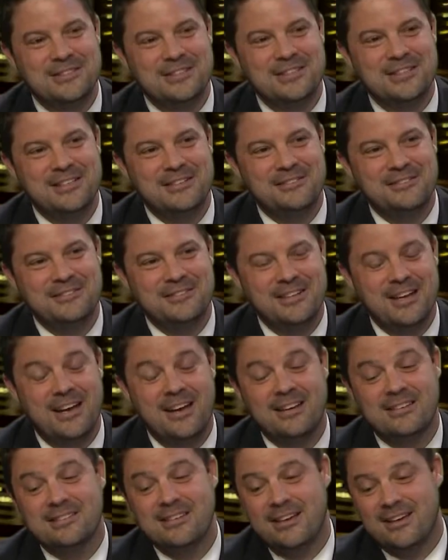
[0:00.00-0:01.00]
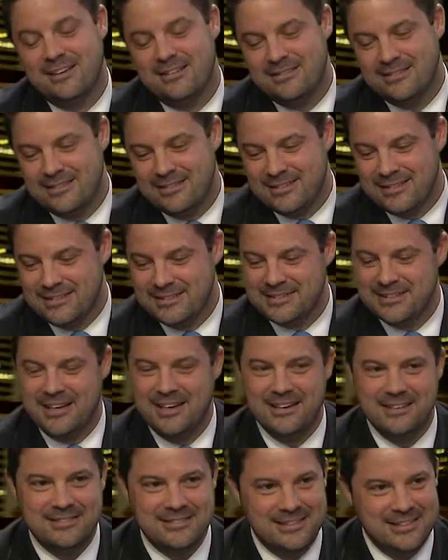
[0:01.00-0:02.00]
Football. So, yeah, exactly,
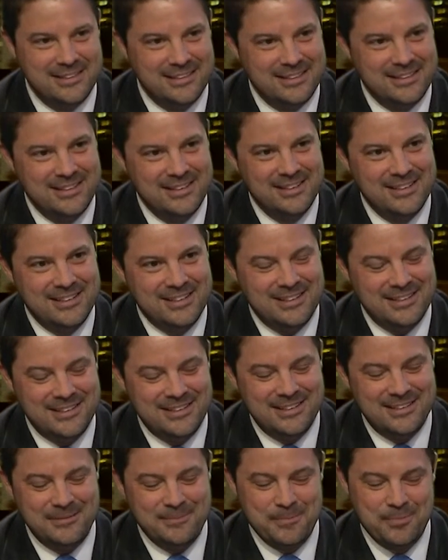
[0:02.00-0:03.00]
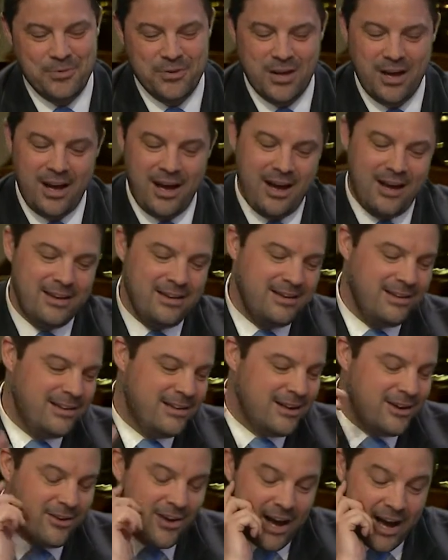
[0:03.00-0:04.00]
exactly. Um, I, you
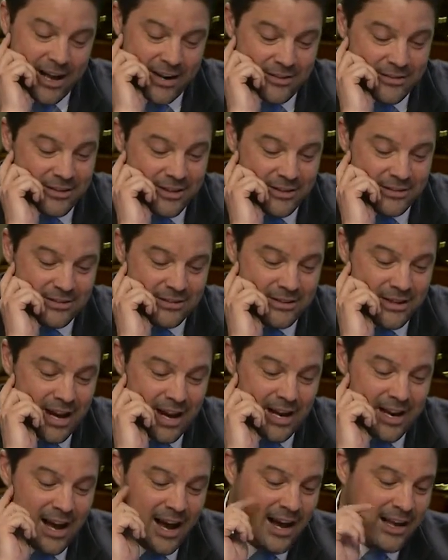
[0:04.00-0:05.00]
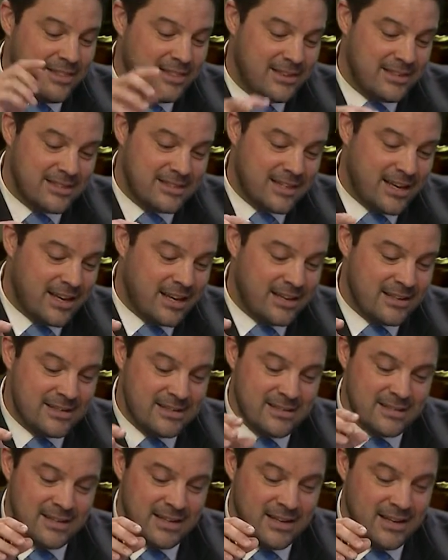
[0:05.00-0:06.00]
know, I don't know, dude. I, I, this
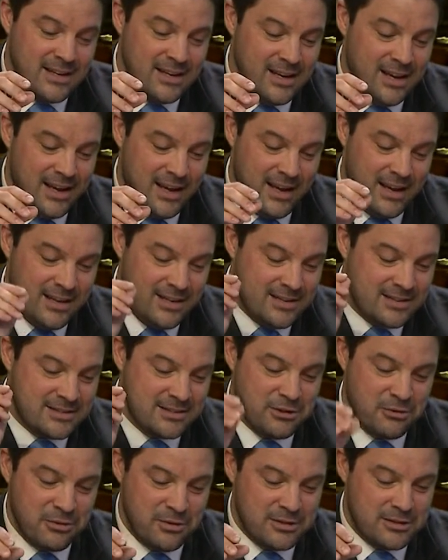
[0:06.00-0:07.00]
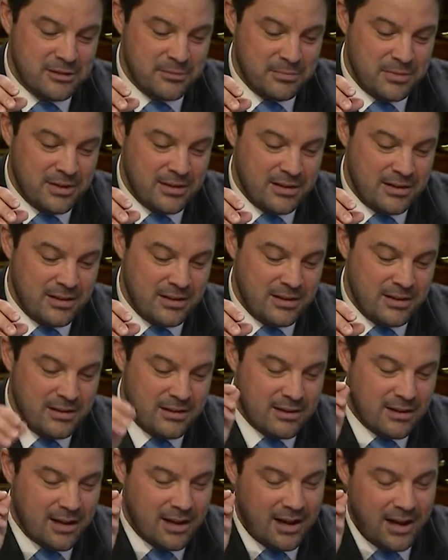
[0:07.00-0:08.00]
case, it is going to
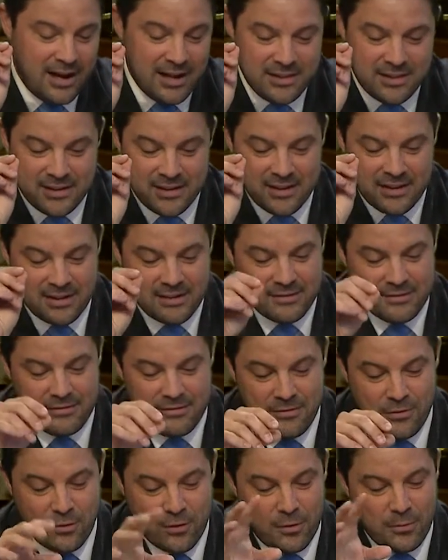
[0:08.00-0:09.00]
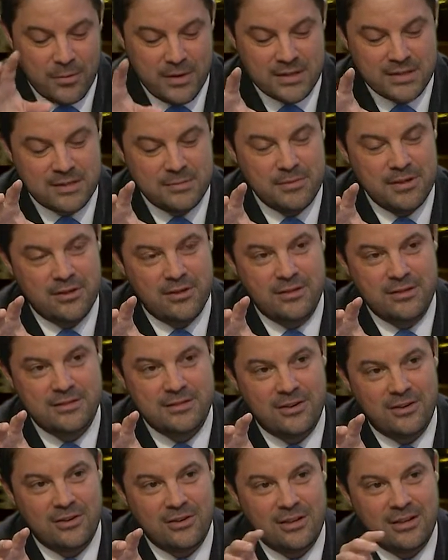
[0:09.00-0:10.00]
be, I think, for a misdemeanor
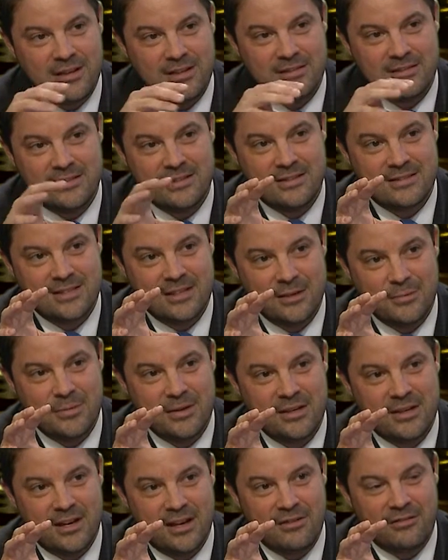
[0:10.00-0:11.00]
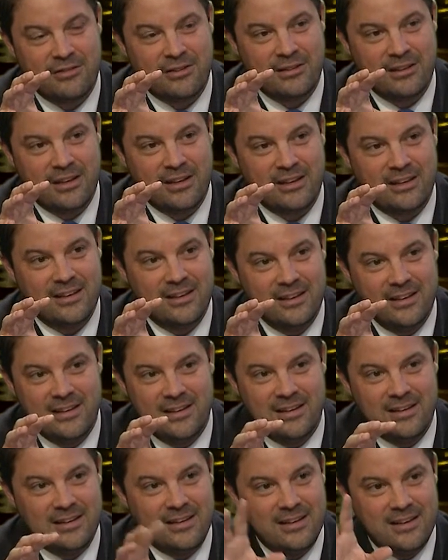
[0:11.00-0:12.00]
assault case, it's going to be covered like
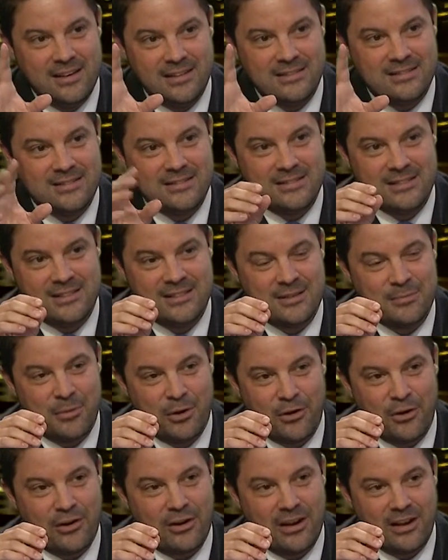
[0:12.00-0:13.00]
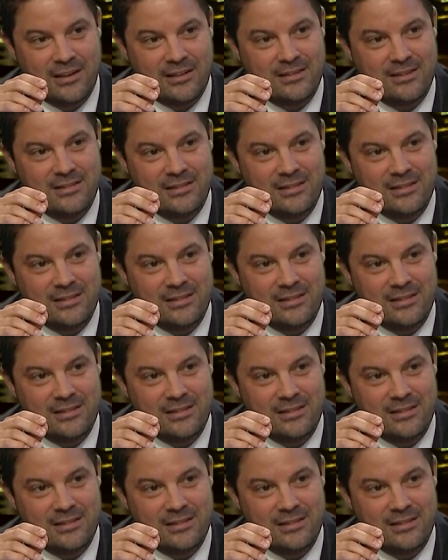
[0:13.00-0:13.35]
it's it's a murder case.